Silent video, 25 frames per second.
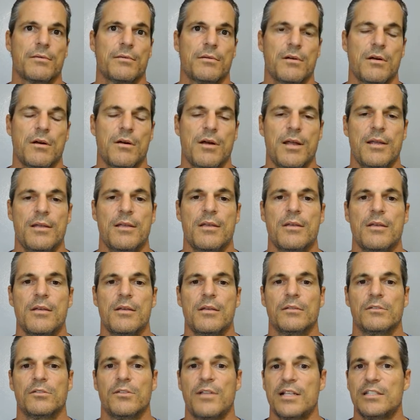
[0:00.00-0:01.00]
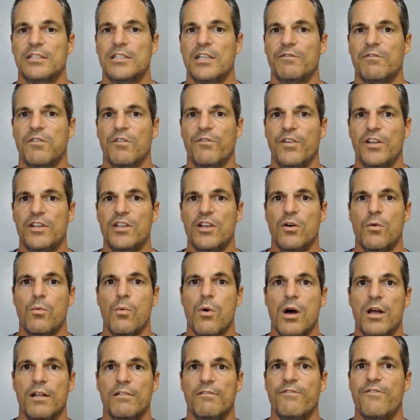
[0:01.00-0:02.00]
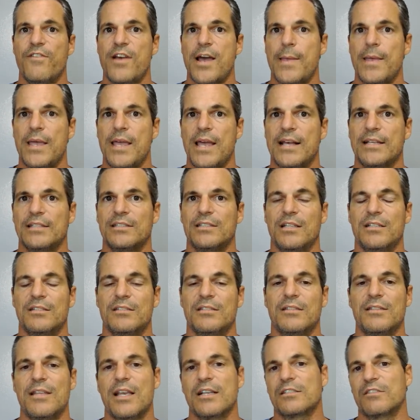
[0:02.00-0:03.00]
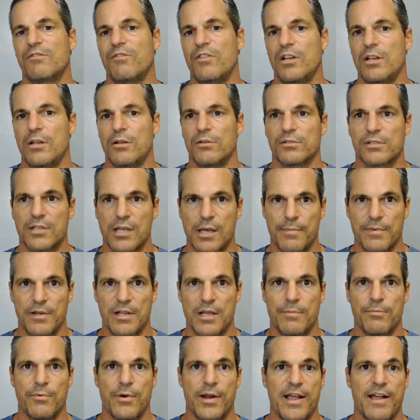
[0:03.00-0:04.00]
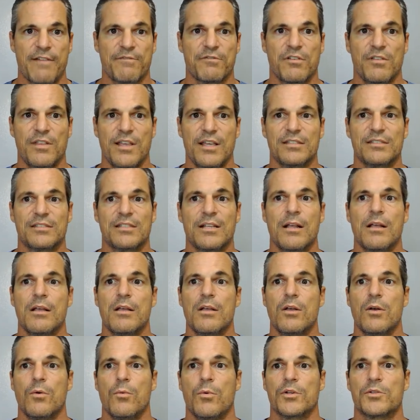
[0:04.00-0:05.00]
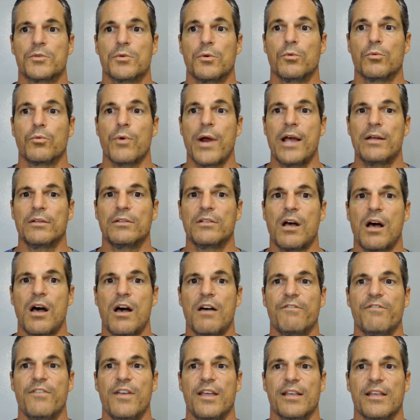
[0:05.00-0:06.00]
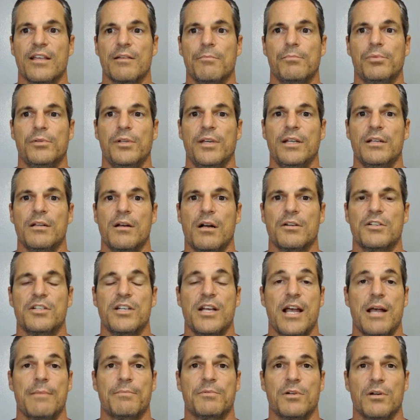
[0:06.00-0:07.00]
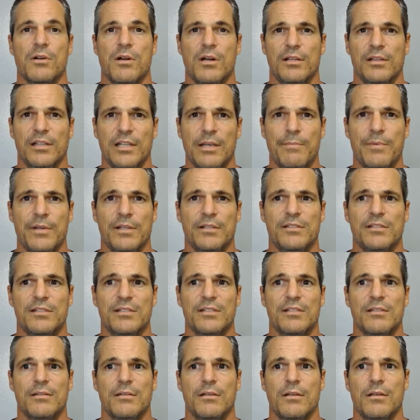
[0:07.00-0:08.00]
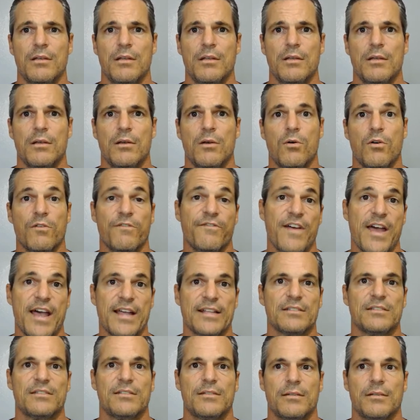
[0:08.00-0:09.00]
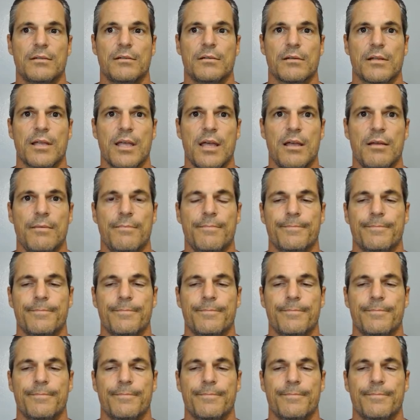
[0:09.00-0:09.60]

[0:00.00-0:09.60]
All right, so that's it for video one, fatty acids. Next video is coming up right after this, which will round off and complete our chapter on lipids or fats. Okay.